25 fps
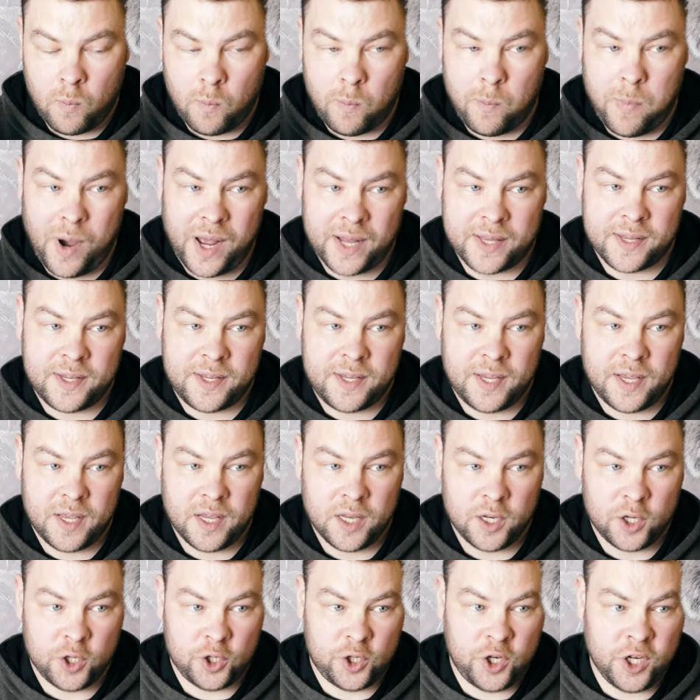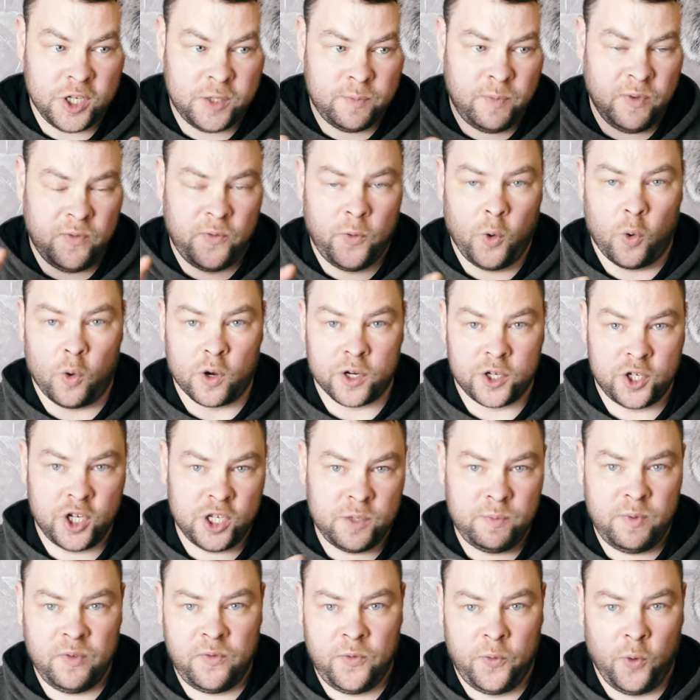But just
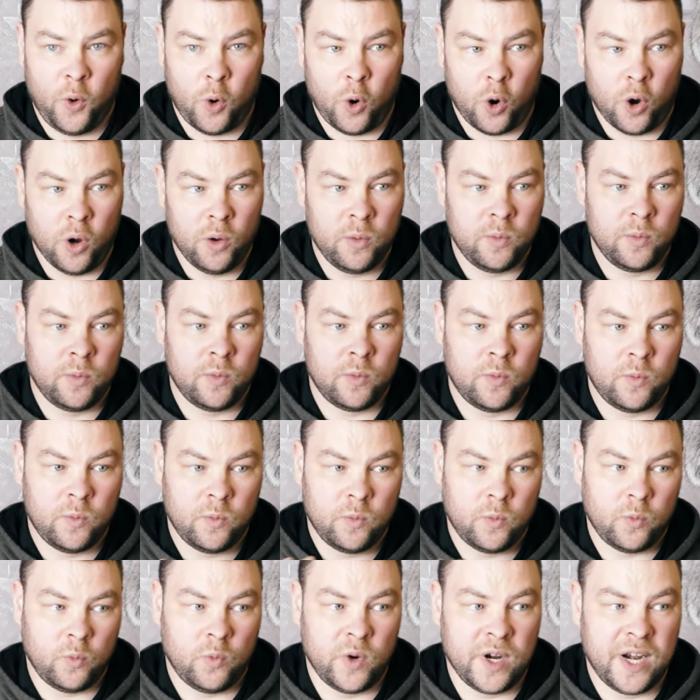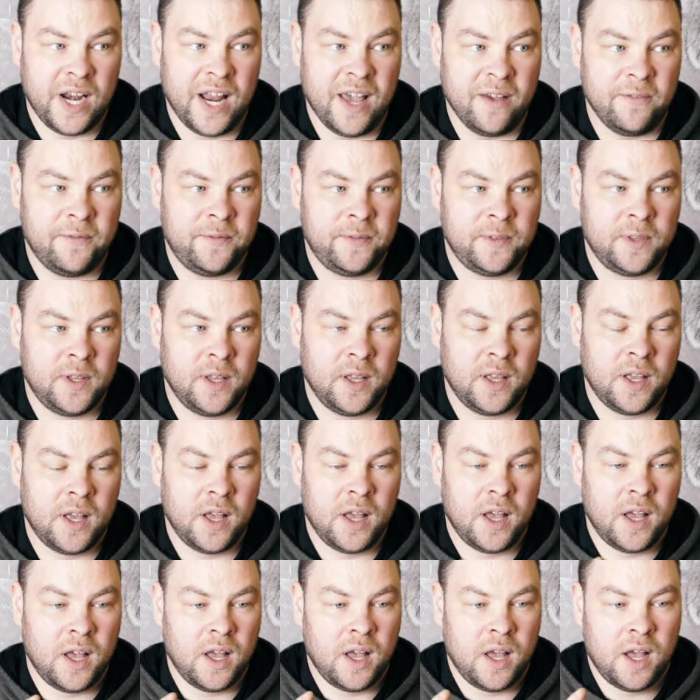before we left,
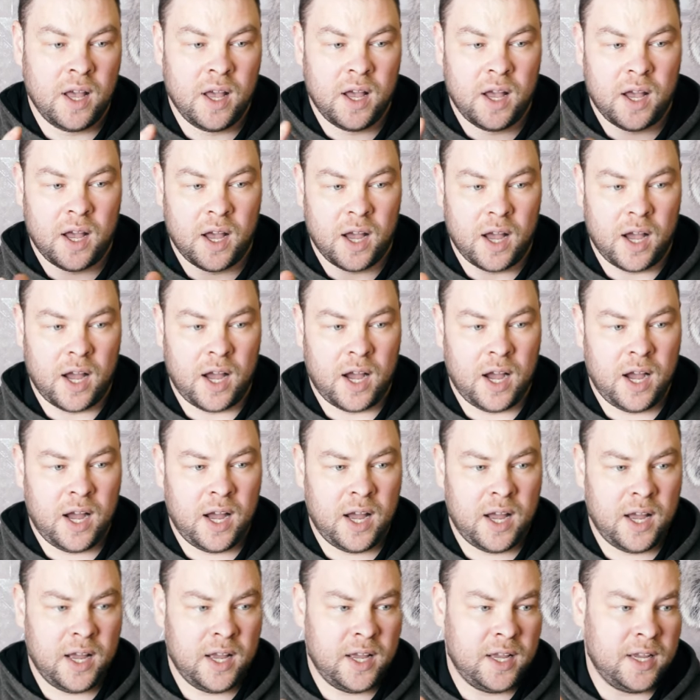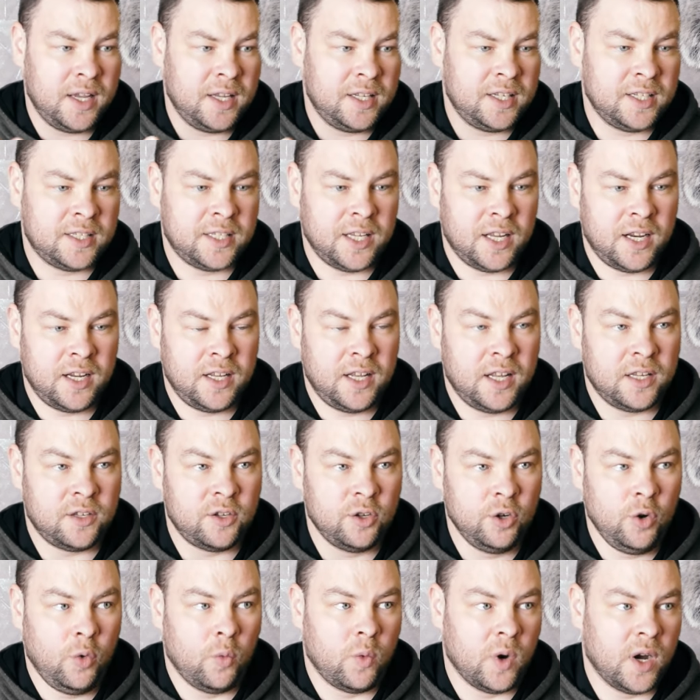I decided that,
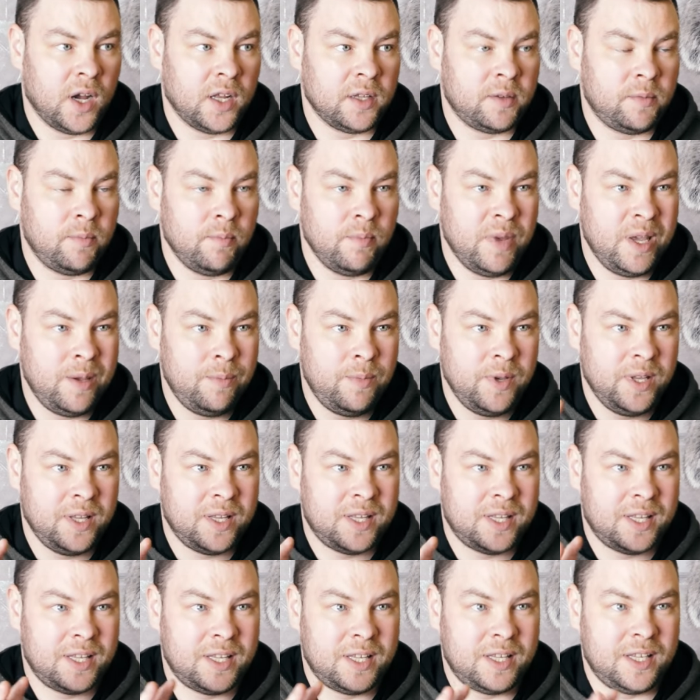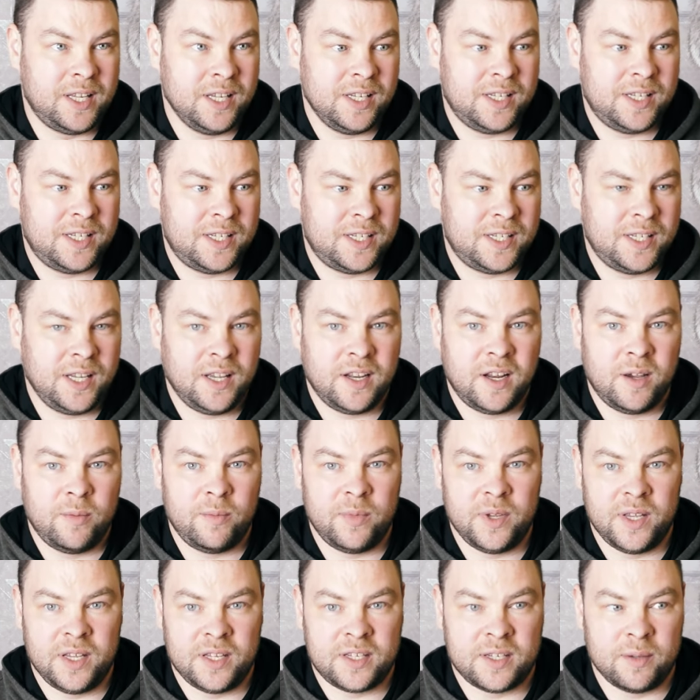you know what, maybe this setup
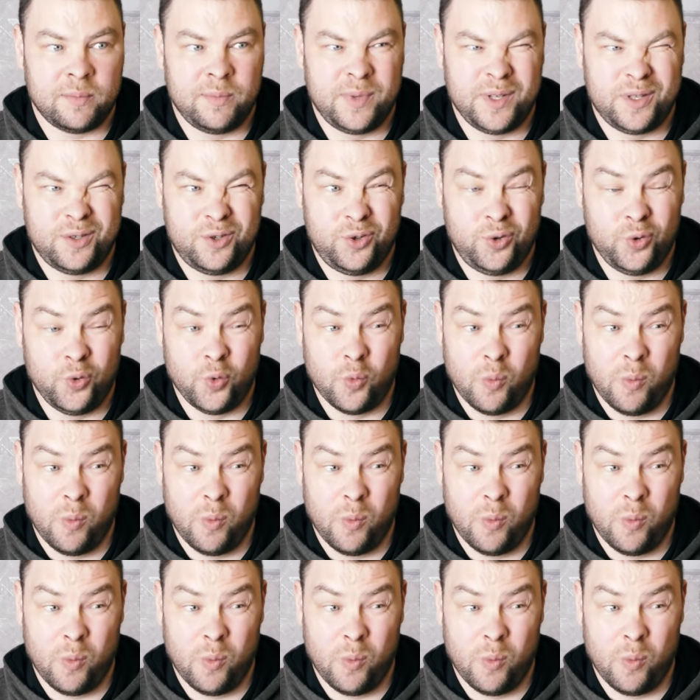is a bit too